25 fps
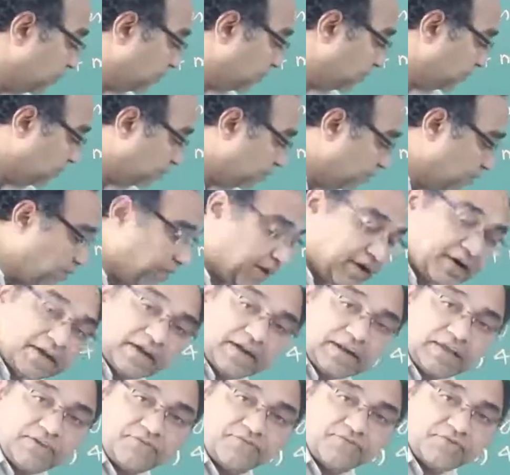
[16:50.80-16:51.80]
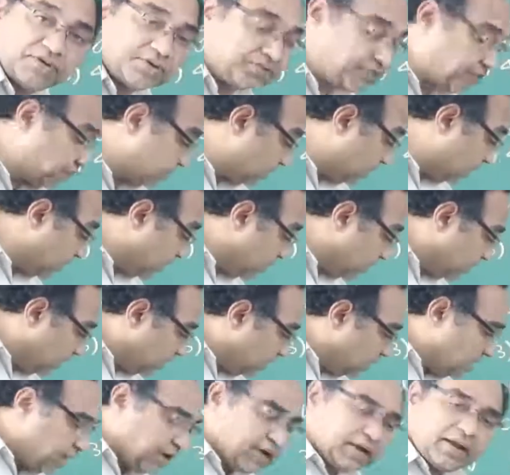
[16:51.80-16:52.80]
dB by dt is changing.
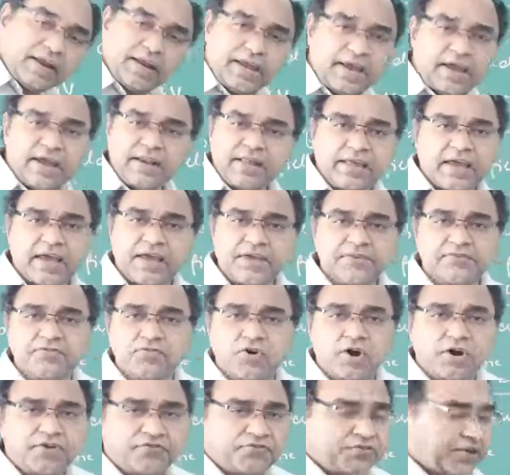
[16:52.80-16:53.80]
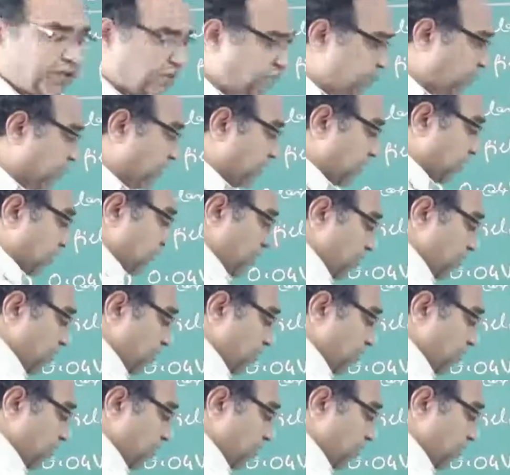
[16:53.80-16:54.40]
Area is not changing,